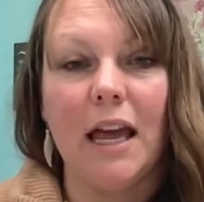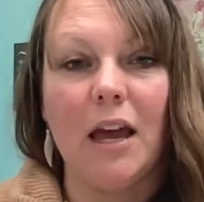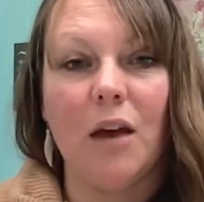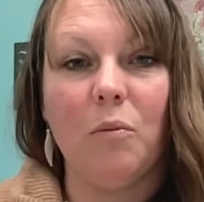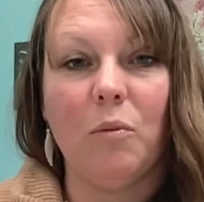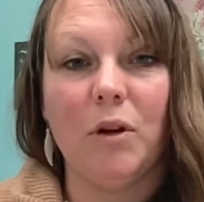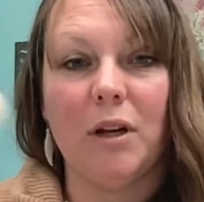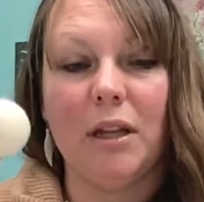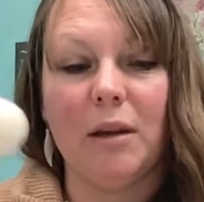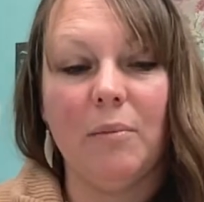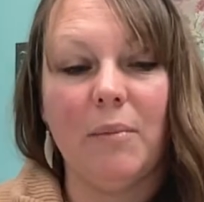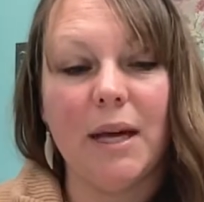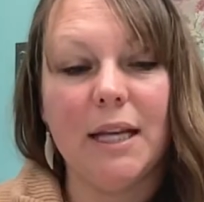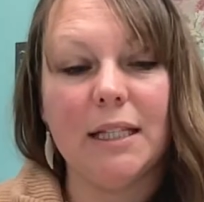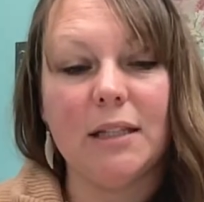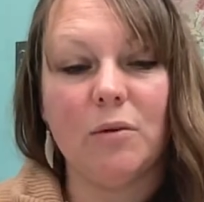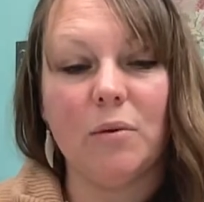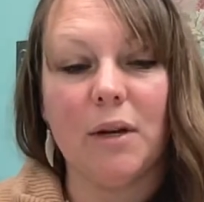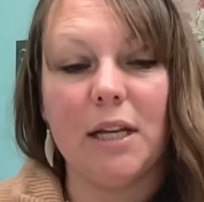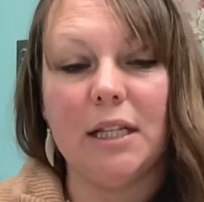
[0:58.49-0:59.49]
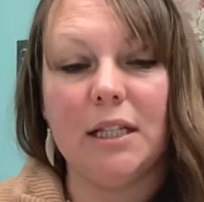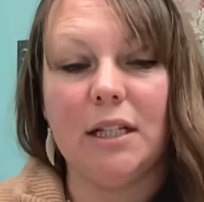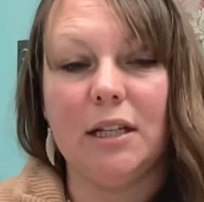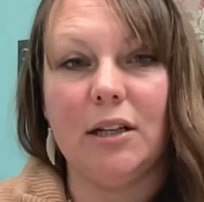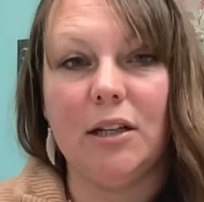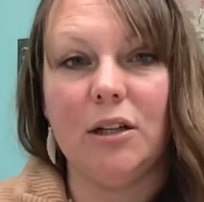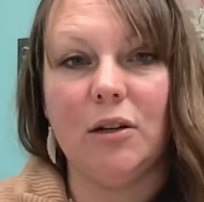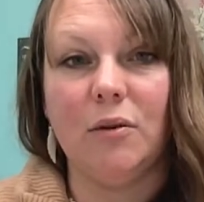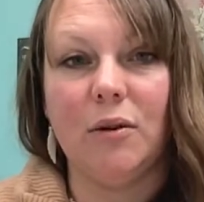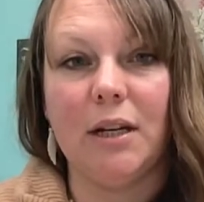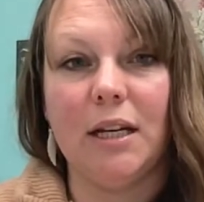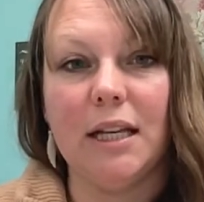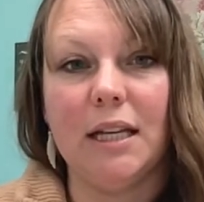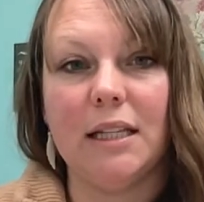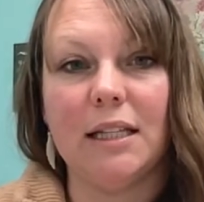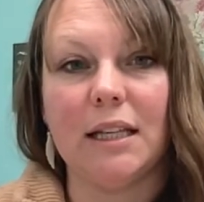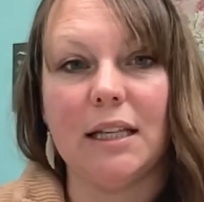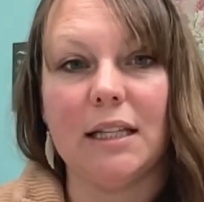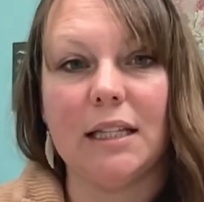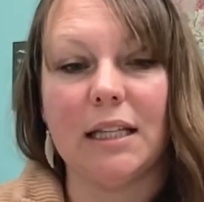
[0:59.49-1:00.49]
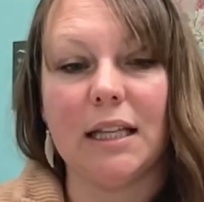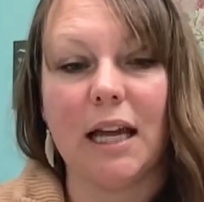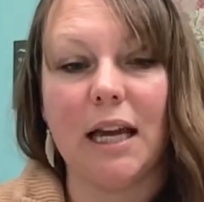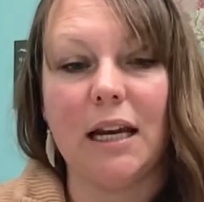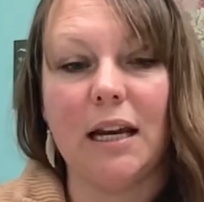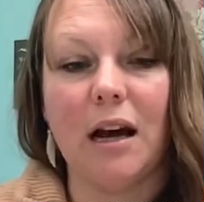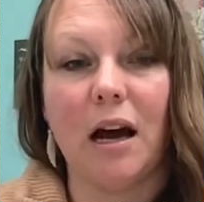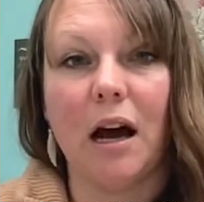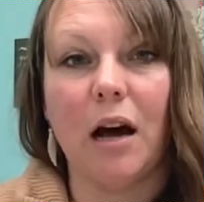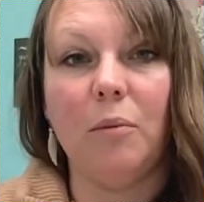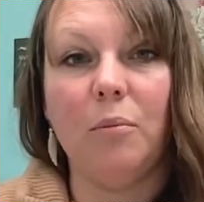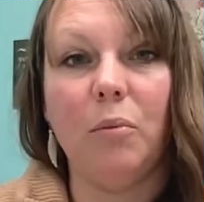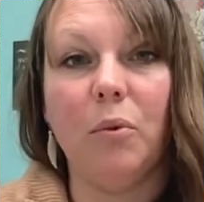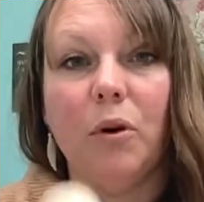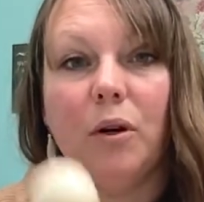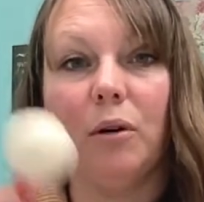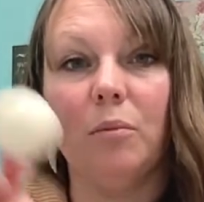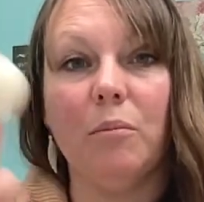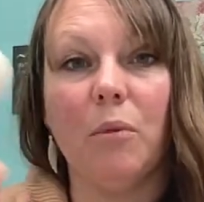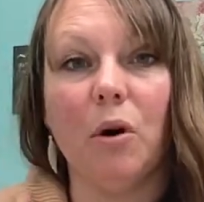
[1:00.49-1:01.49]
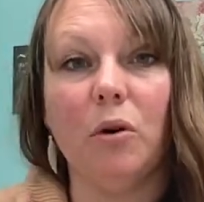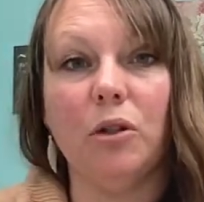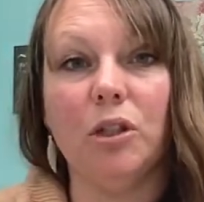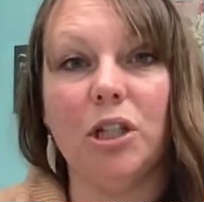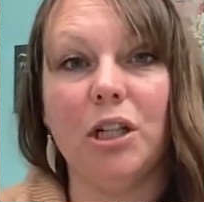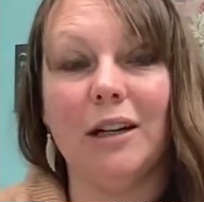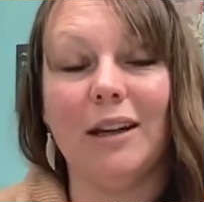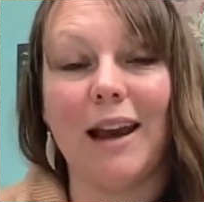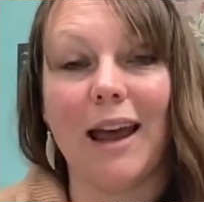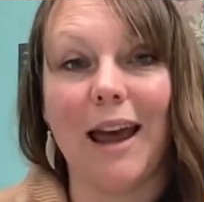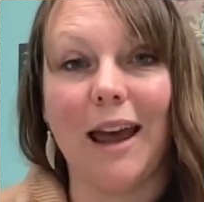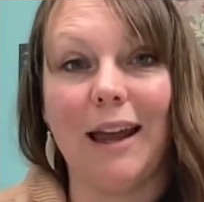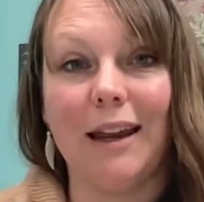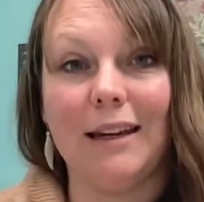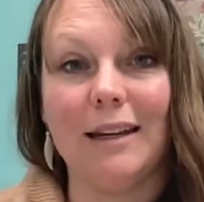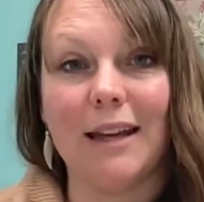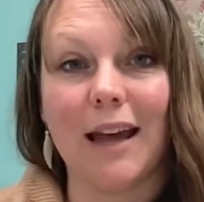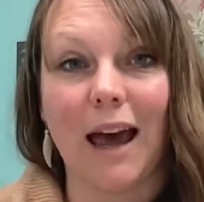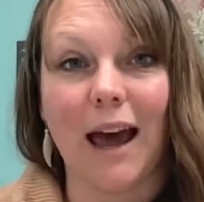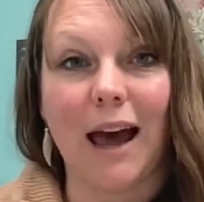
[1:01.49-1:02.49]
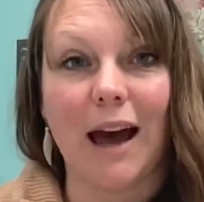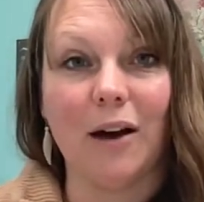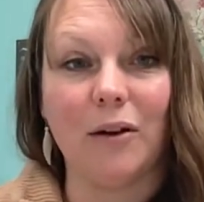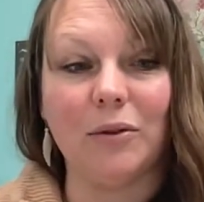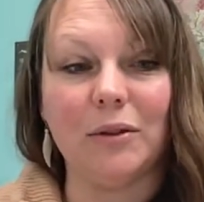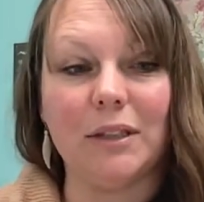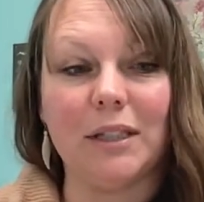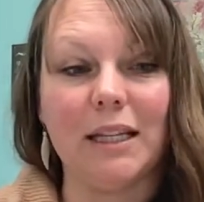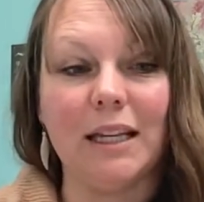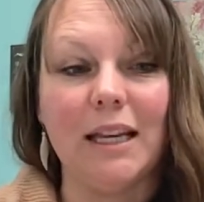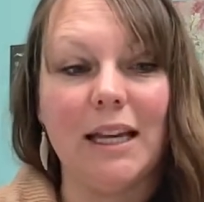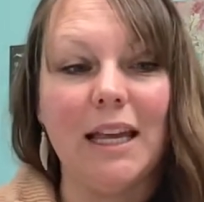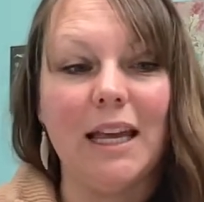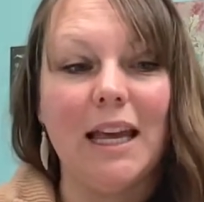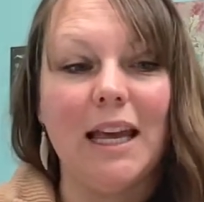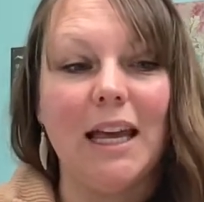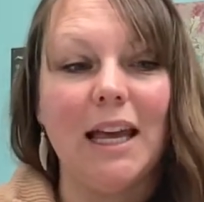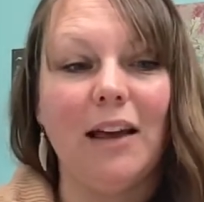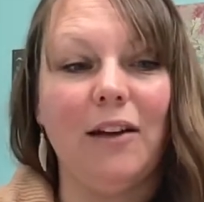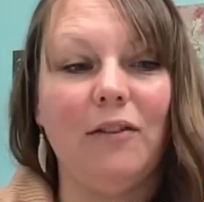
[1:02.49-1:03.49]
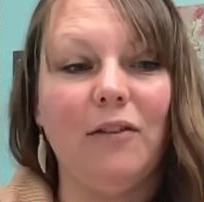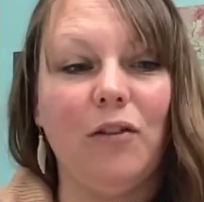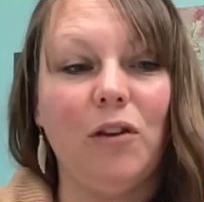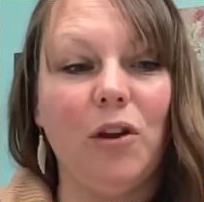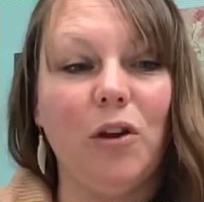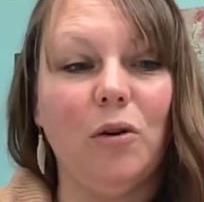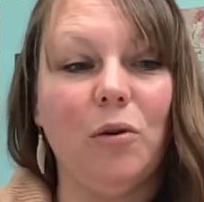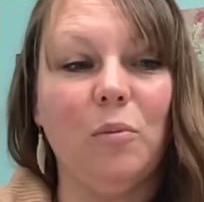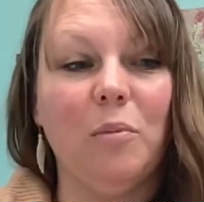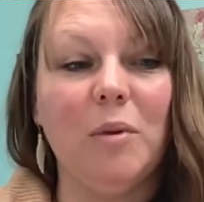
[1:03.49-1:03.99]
And one of the best ways to do it is a slight upward motion and out. If you